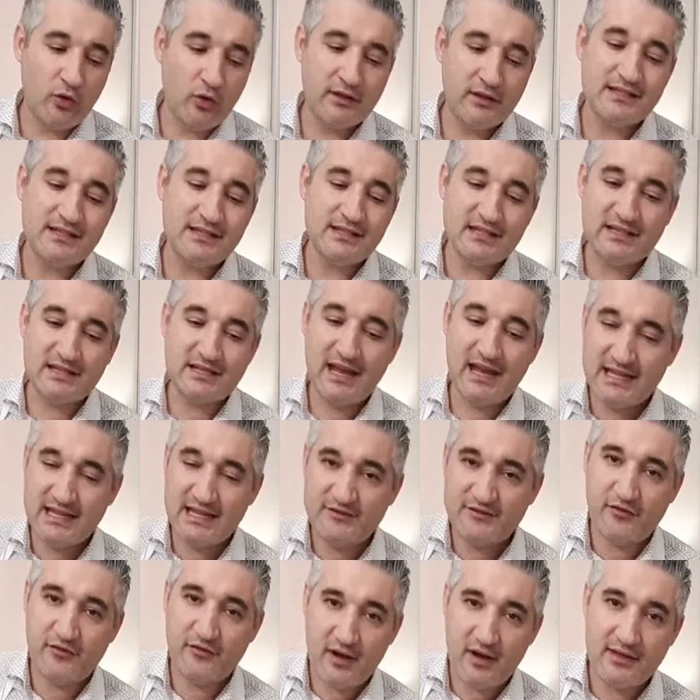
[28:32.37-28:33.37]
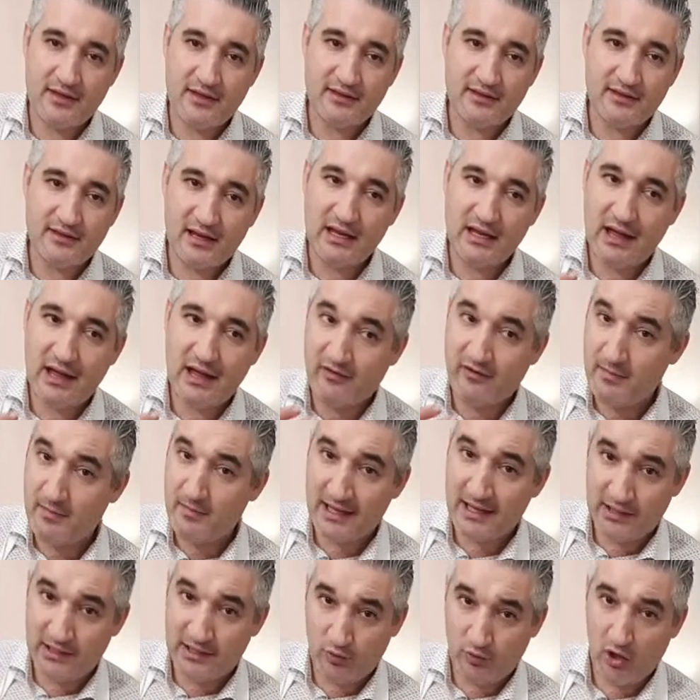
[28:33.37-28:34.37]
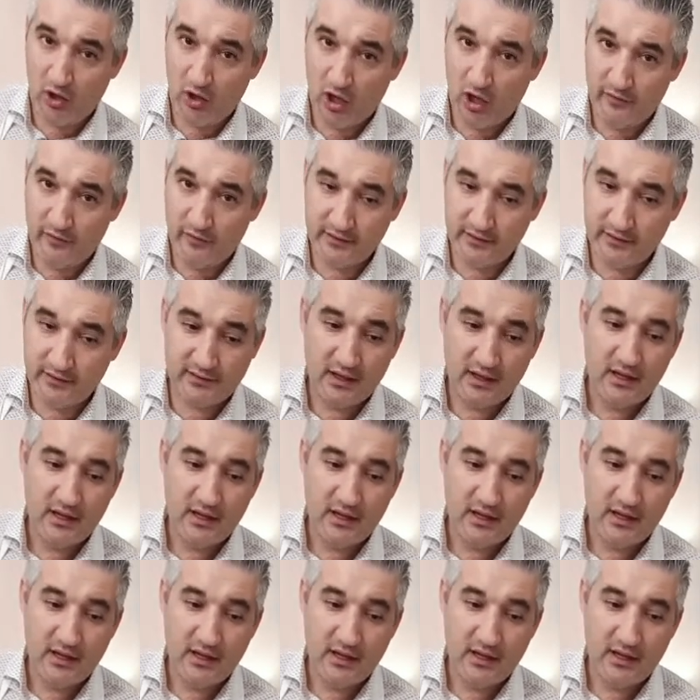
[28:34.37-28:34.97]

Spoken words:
this is kids friendly. Everybody will love it.